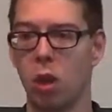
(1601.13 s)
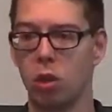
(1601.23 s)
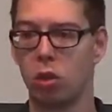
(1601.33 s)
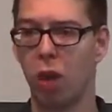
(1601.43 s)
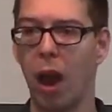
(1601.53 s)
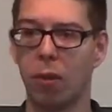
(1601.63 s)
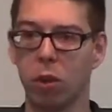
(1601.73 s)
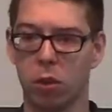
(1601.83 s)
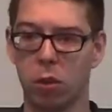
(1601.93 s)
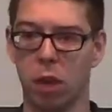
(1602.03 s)
travel
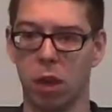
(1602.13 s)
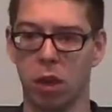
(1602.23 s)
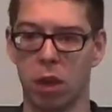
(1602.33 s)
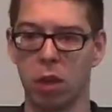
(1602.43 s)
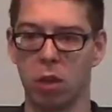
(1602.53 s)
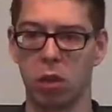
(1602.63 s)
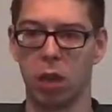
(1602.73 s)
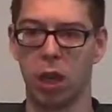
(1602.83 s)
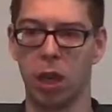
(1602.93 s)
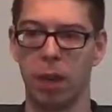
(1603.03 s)
to another
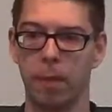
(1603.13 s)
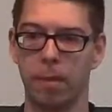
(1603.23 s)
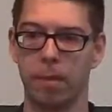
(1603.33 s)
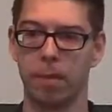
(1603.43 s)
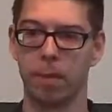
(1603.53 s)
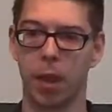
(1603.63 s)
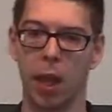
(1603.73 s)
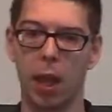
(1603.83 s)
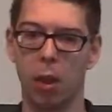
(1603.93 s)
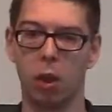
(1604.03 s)
country
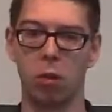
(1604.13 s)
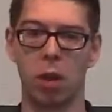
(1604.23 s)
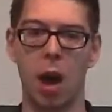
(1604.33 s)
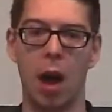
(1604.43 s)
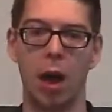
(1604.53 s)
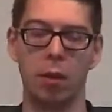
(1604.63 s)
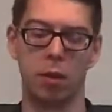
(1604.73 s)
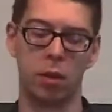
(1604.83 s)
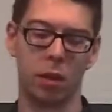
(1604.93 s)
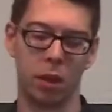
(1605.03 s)
and our own lives.